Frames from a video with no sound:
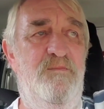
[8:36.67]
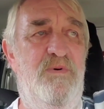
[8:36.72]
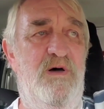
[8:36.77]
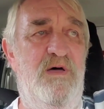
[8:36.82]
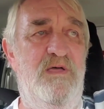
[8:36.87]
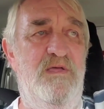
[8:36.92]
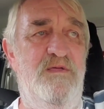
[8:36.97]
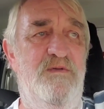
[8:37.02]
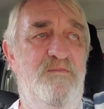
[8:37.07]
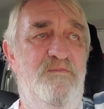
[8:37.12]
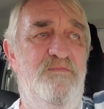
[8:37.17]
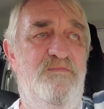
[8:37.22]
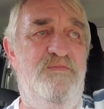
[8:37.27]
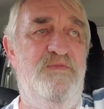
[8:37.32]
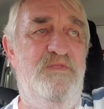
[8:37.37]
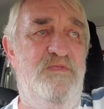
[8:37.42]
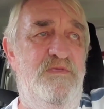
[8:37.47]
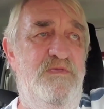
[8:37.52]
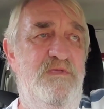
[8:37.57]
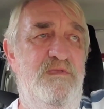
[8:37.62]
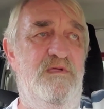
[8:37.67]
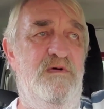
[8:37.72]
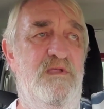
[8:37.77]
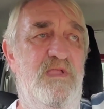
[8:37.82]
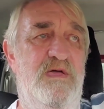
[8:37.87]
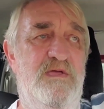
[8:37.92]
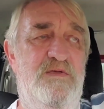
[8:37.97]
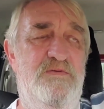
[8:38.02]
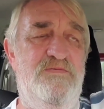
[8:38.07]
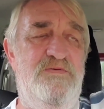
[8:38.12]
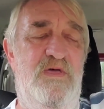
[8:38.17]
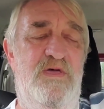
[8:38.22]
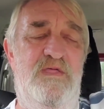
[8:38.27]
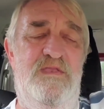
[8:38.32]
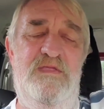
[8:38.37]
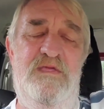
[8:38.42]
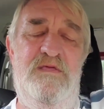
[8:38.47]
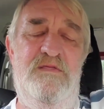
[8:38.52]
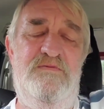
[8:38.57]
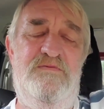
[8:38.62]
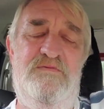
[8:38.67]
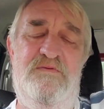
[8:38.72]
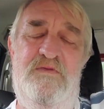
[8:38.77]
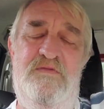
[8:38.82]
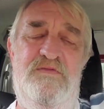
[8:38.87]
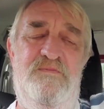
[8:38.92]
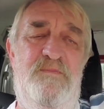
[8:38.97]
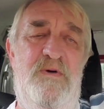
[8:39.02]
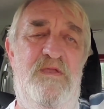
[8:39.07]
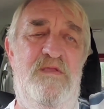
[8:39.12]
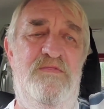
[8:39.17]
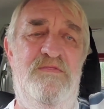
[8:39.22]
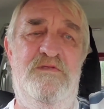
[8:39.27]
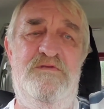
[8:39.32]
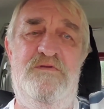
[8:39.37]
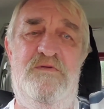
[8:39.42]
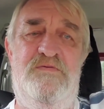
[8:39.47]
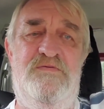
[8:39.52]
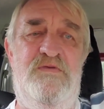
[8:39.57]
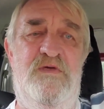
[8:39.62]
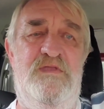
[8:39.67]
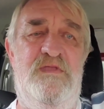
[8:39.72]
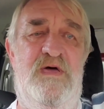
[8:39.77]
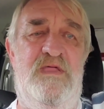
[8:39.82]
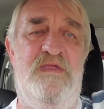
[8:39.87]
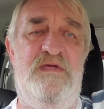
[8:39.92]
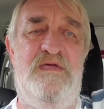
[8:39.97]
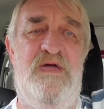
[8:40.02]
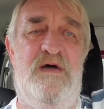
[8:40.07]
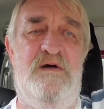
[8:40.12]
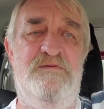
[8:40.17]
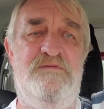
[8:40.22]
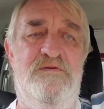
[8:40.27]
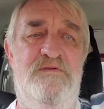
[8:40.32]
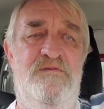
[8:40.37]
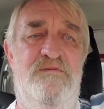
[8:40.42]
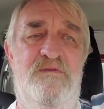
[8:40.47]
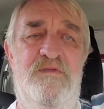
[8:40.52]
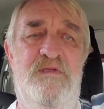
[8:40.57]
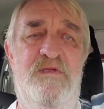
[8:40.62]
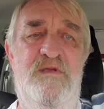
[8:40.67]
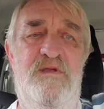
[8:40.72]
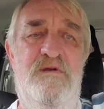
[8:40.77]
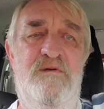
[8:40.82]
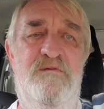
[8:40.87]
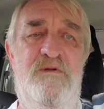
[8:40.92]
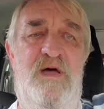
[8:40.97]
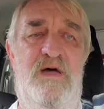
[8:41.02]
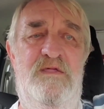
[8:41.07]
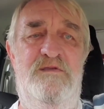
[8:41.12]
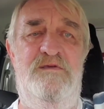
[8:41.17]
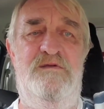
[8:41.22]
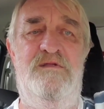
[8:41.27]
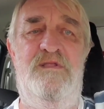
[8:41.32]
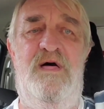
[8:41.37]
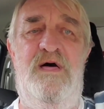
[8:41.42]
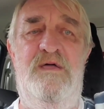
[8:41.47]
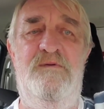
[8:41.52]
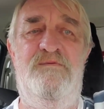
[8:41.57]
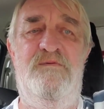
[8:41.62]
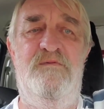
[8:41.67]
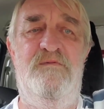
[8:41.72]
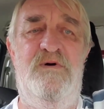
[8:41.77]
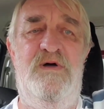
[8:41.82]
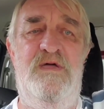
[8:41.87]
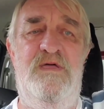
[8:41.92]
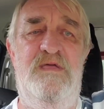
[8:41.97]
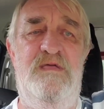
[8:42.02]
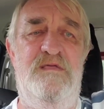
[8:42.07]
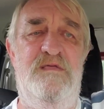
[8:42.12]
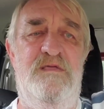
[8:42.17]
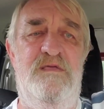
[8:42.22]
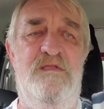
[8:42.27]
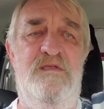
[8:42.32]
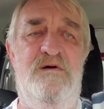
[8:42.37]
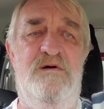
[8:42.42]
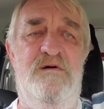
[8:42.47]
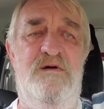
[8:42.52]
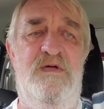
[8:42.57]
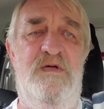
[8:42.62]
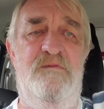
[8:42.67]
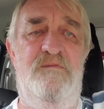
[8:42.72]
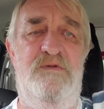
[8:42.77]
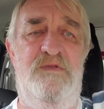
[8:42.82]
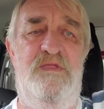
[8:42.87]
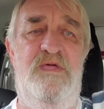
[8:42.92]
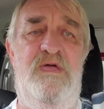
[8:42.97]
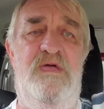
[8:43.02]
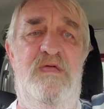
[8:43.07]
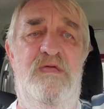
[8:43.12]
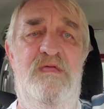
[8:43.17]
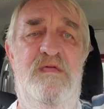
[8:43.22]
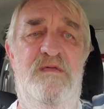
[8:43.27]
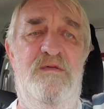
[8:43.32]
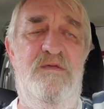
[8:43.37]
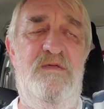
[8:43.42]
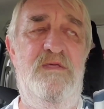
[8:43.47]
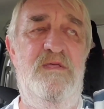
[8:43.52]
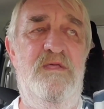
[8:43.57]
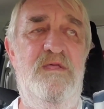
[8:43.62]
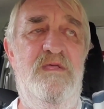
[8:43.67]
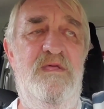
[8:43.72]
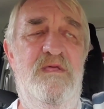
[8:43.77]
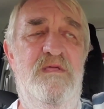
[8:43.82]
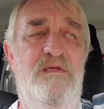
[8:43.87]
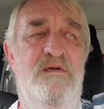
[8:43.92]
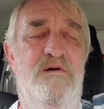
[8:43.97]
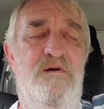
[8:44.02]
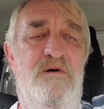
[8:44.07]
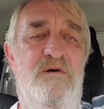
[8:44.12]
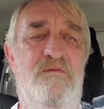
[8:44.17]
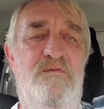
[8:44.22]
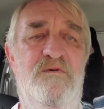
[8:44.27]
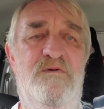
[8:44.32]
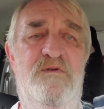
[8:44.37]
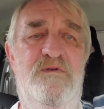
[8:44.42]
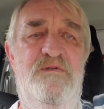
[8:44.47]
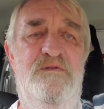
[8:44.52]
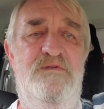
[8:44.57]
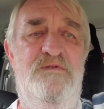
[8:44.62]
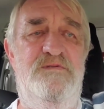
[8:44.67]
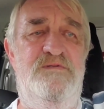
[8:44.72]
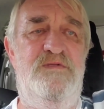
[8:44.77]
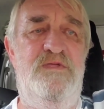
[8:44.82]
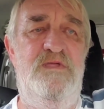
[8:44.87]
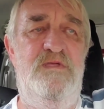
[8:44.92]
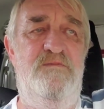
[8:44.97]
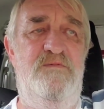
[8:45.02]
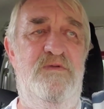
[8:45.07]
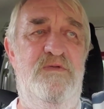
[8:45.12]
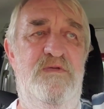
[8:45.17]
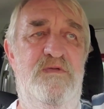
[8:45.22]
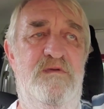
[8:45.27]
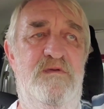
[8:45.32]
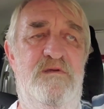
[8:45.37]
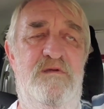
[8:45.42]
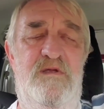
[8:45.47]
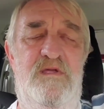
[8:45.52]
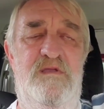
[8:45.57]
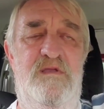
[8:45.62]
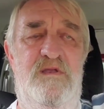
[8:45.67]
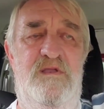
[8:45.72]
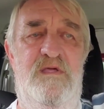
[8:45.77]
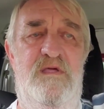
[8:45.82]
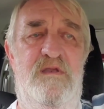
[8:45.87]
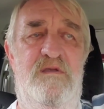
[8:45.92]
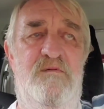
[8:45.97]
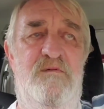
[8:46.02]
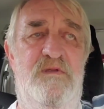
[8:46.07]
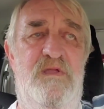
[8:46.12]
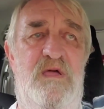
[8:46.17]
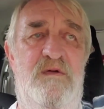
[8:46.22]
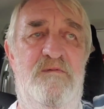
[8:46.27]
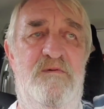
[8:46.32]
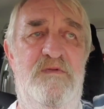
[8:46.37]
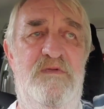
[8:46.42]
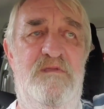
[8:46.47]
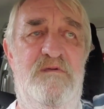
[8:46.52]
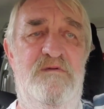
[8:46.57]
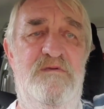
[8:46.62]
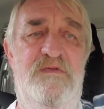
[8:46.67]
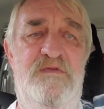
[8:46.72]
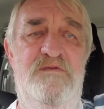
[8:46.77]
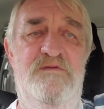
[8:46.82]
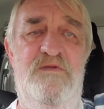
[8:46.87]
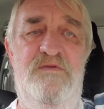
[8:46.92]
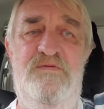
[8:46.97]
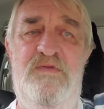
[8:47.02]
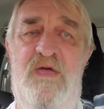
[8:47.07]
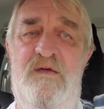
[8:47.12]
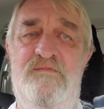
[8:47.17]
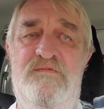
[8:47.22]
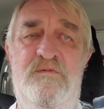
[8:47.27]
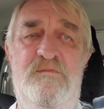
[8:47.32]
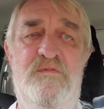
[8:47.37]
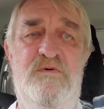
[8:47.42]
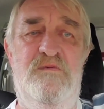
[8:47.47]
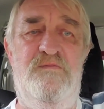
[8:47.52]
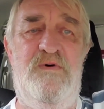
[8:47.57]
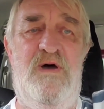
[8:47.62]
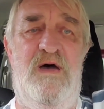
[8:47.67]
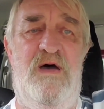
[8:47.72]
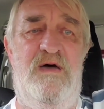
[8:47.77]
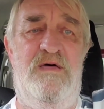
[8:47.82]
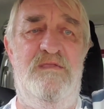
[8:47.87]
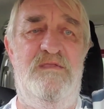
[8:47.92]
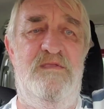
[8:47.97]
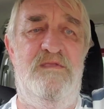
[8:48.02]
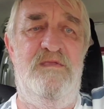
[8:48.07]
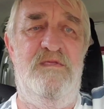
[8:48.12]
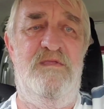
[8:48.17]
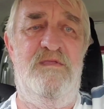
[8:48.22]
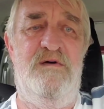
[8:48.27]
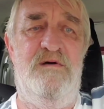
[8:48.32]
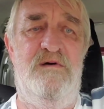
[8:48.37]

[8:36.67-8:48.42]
But like I said, it's better than just sitting on a couch and rotting your life away, every day over the TV or internet or whatever. You just have to move on.